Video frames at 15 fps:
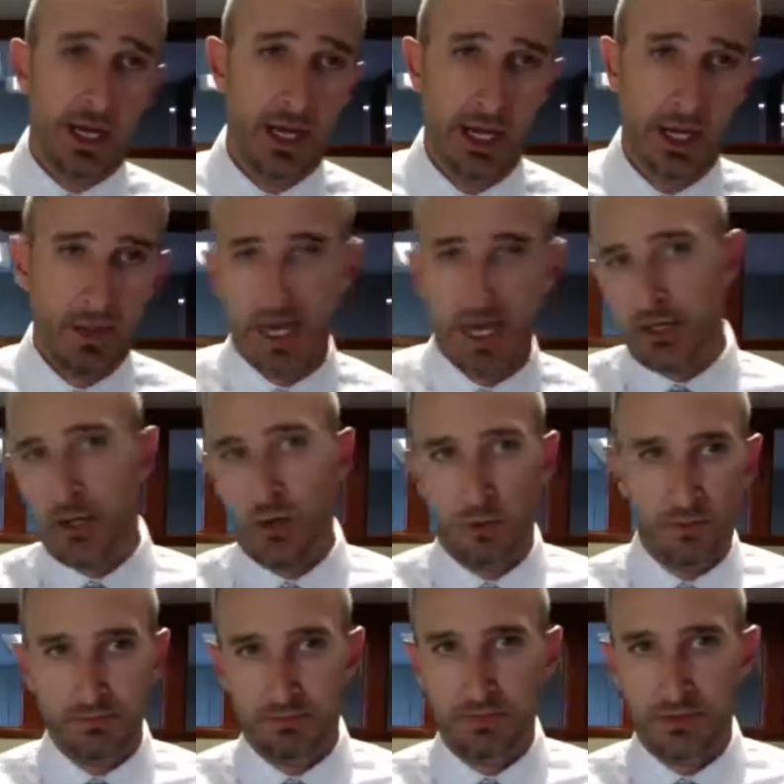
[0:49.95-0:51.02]
Um, I
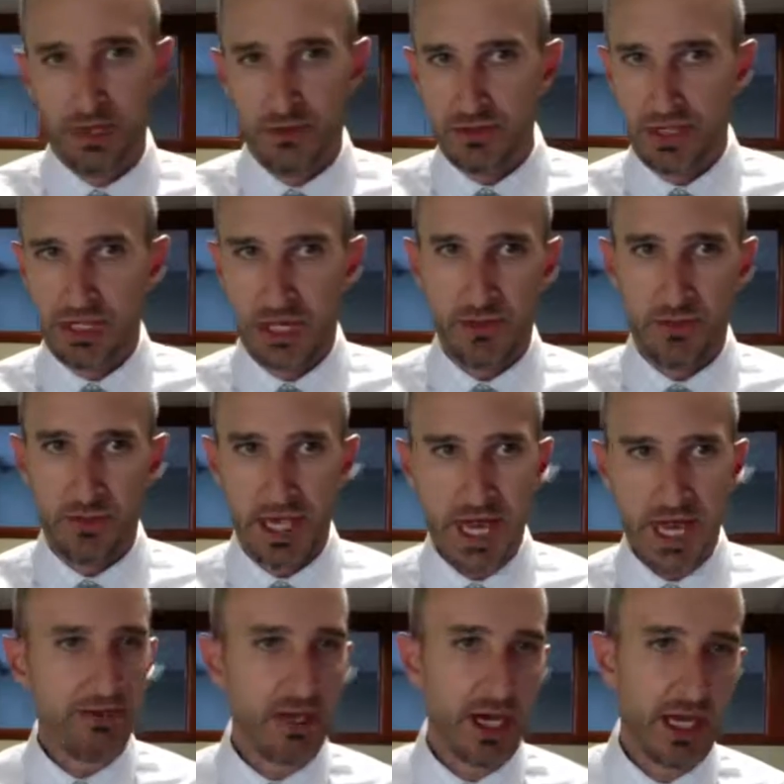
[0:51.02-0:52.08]
know there's a couple
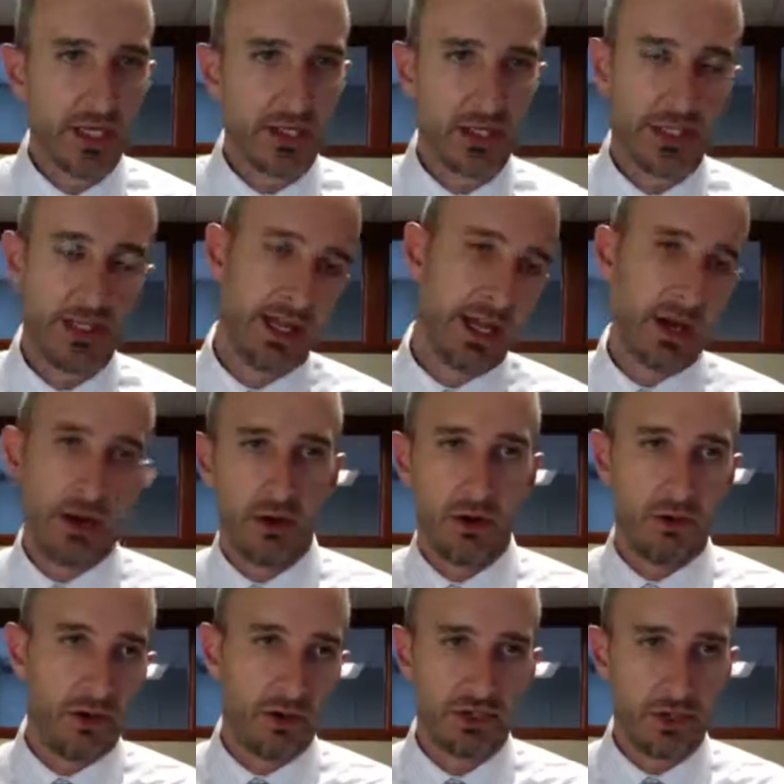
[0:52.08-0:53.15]
caveats in there,
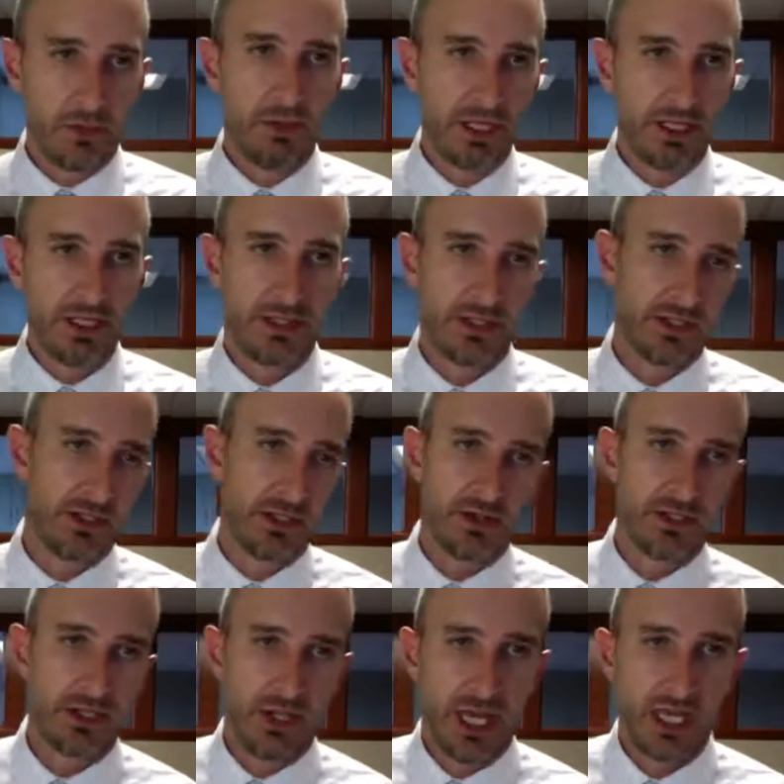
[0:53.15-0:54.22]
or there's some businesses that are
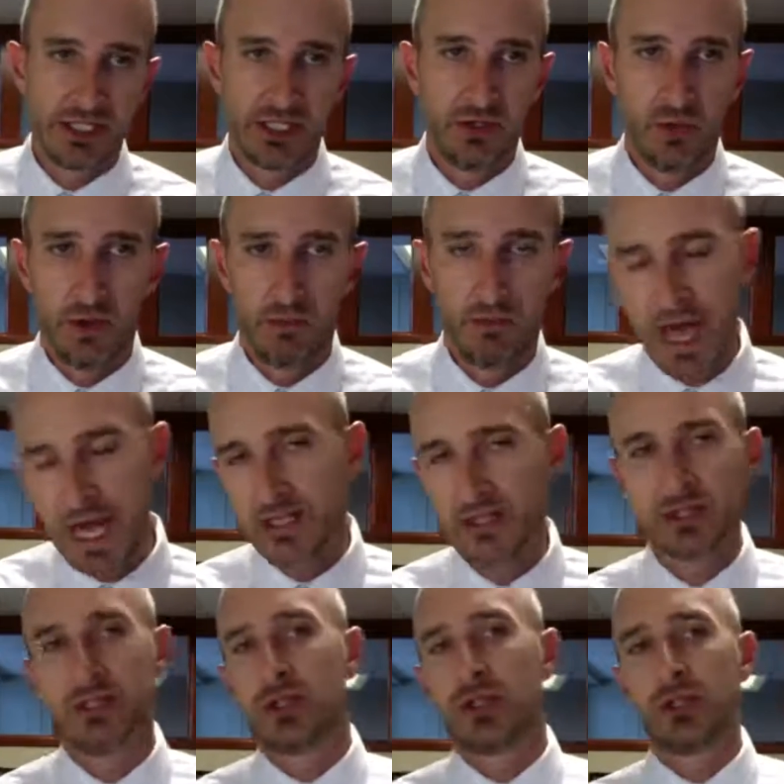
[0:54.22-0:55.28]
still asking to wear
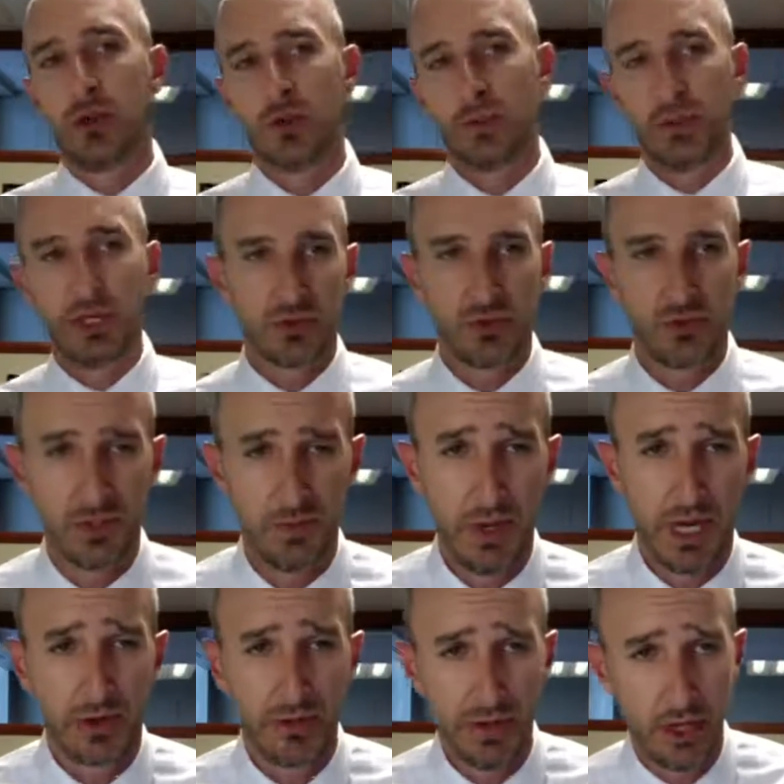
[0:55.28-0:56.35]
masks, and so please
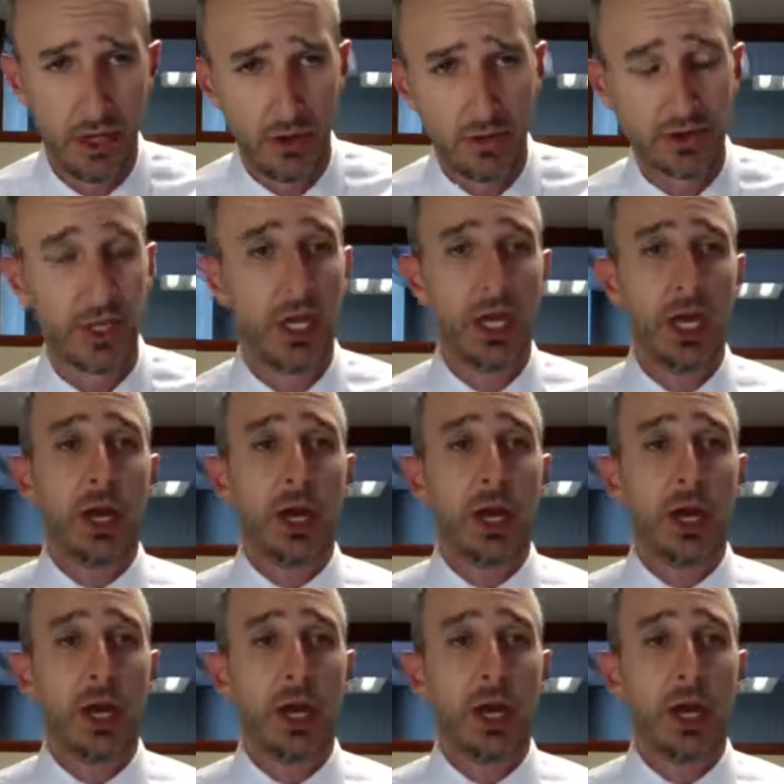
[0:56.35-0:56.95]
respect those.